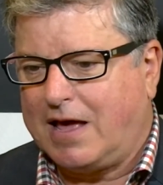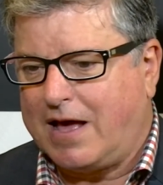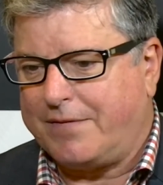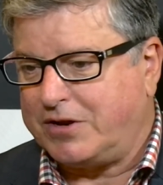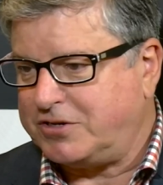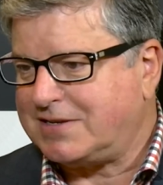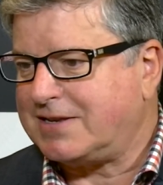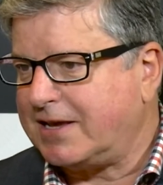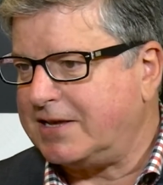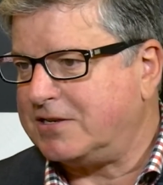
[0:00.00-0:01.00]
And
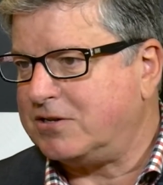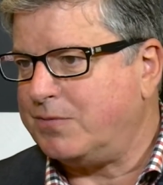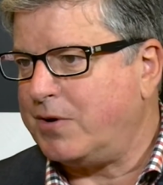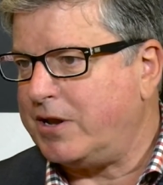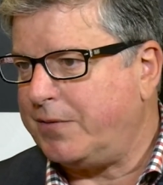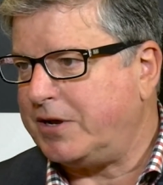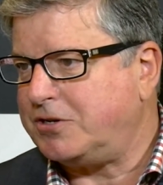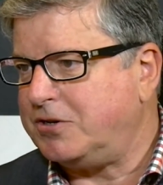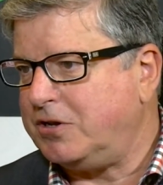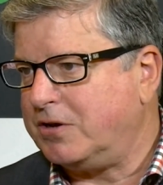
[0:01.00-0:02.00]
just like in
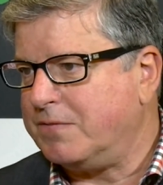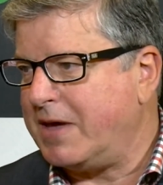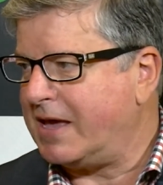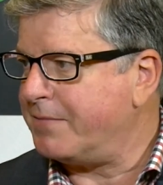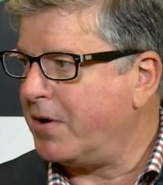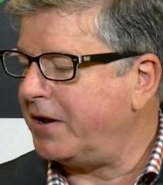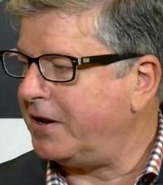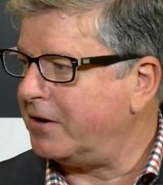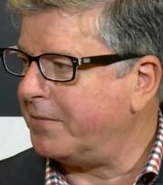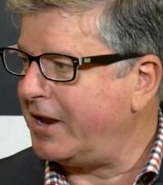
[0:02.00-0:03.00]
superannuation, you can make a
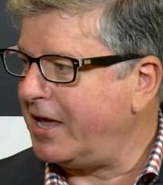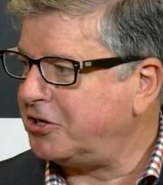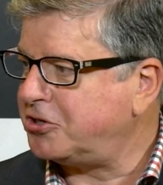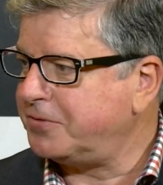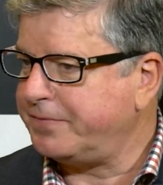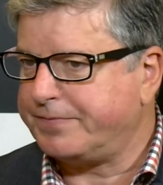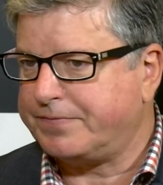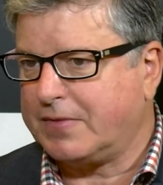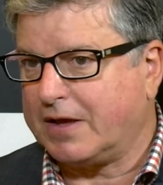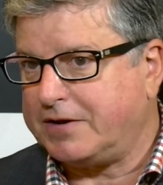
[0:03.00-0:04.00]
binding nomination.
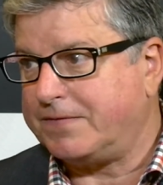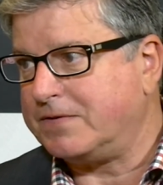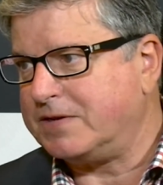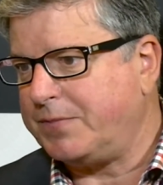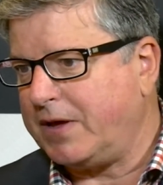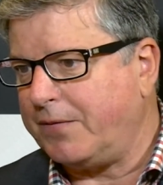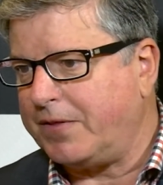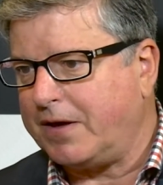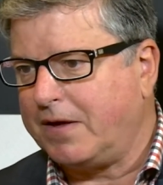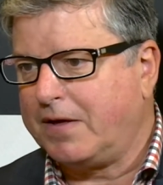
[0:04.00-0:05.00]
Difference being
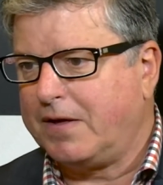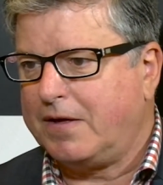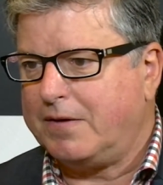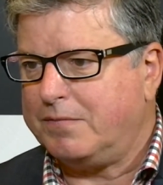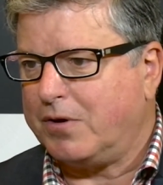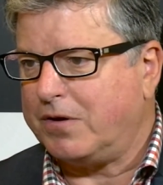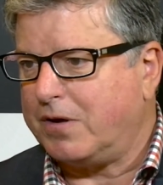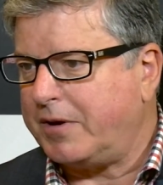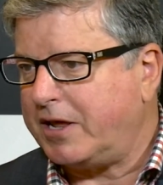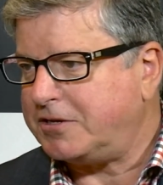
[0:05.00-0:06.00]
with a bond
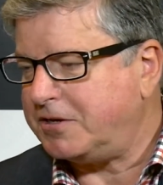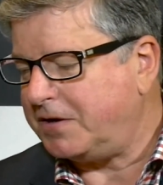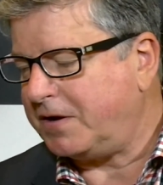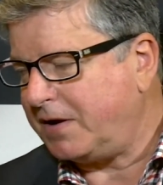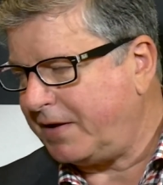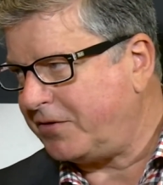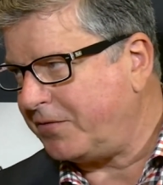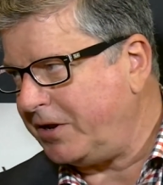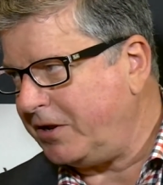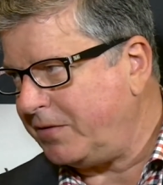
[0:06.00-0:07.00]
nomination, you don't have to
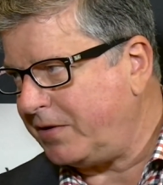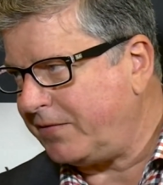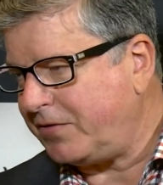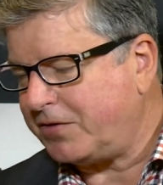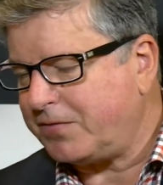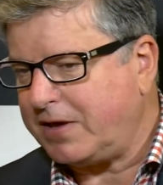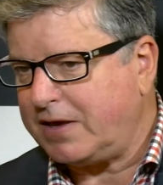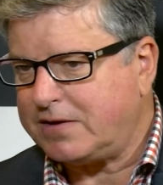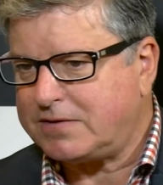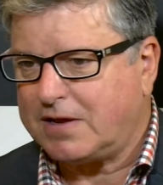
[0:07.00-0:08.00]
renew it every 3
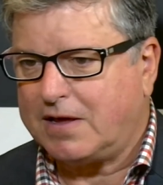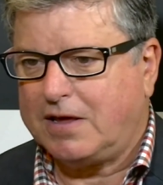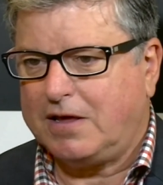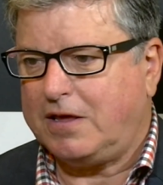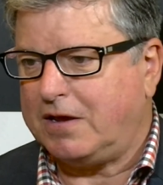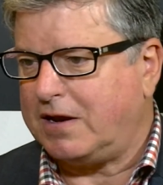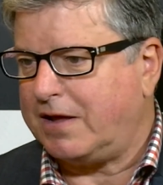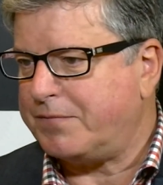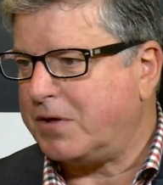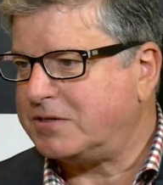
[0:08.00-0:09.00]
years. You can
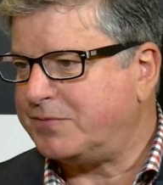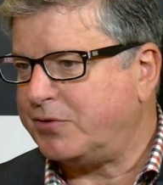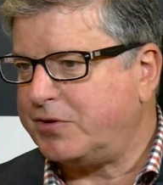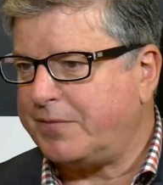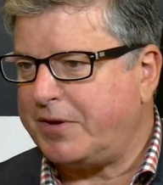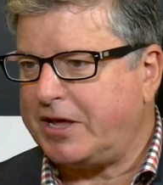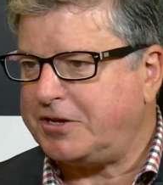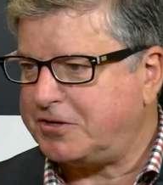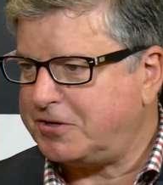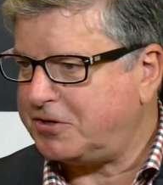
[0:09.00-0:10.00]
have multiple
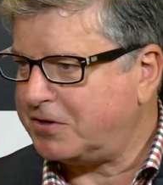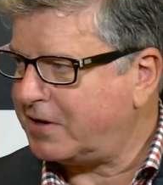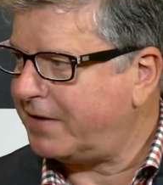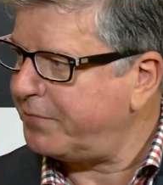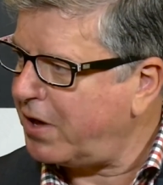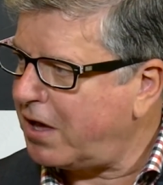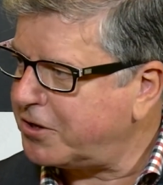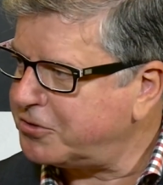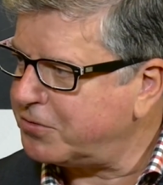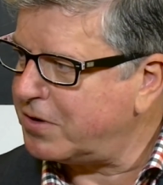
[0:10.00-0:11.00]
nominations, you can have
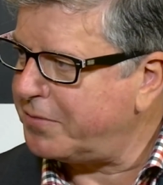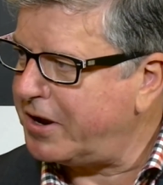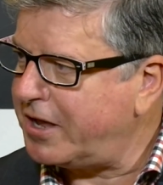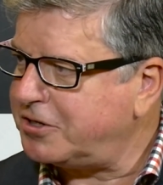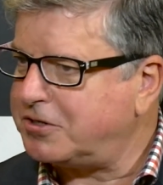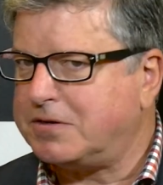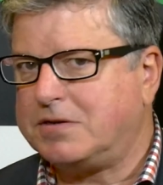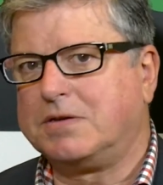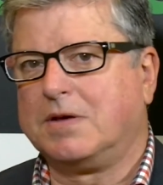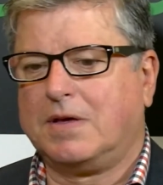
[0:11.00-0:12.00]
partial
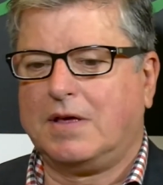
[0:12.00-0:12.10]
nominations.